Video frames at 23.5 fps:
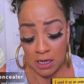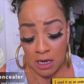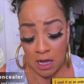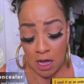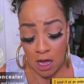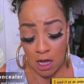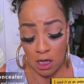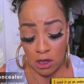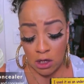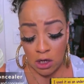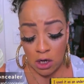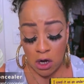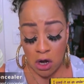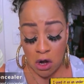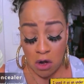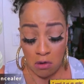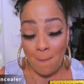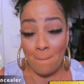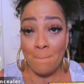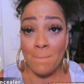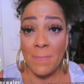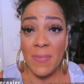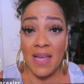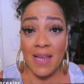color
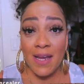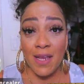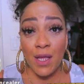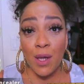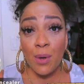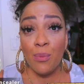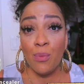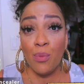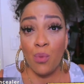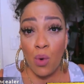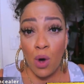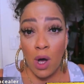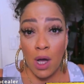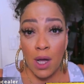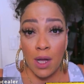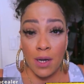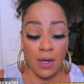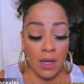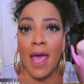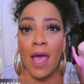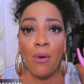medium one.